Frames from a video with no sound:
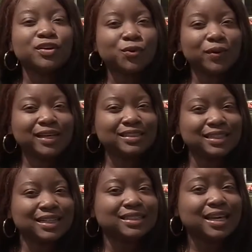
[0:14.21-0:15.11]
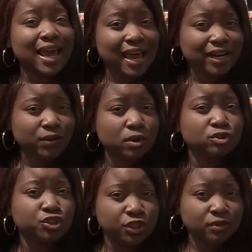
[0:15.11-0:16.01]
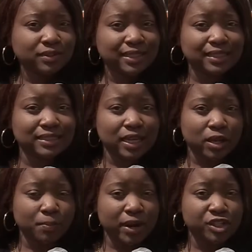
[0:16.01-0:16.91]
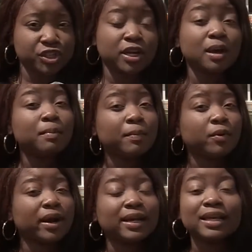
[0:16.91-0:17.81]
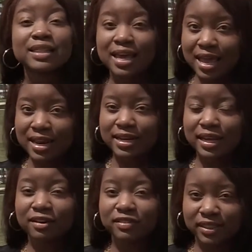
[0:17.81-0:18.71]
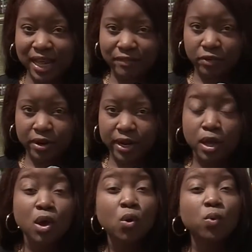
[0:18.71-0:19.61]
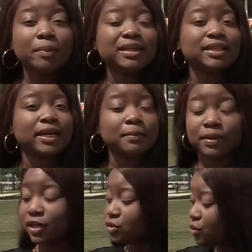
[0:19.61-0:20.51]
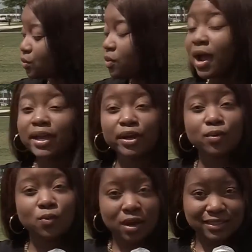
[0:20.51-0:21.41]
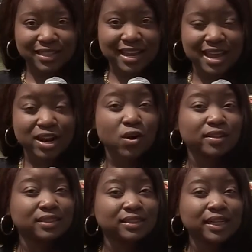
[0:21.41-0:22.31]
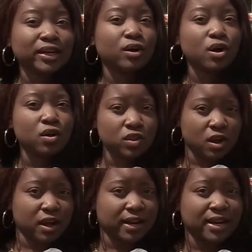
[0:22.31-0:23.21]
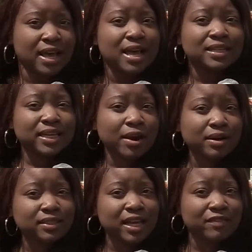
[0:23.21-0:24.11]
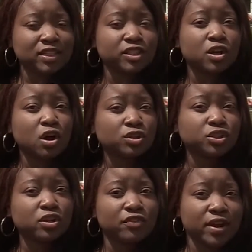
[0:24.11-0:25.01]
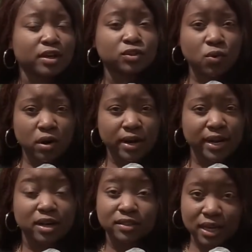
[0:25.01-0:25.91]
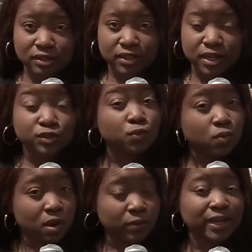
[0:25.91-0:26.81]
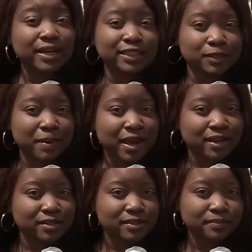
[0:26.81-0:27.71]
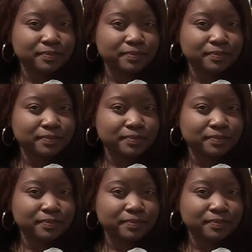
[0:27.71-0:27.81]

The Queen City's annual Juneteenth celebration commemorating the ending of slavery will be taking place right here once again on the City Hall lawn. Terrence Davis, the Cultural Affairs Coordinator, tells us what we can expect.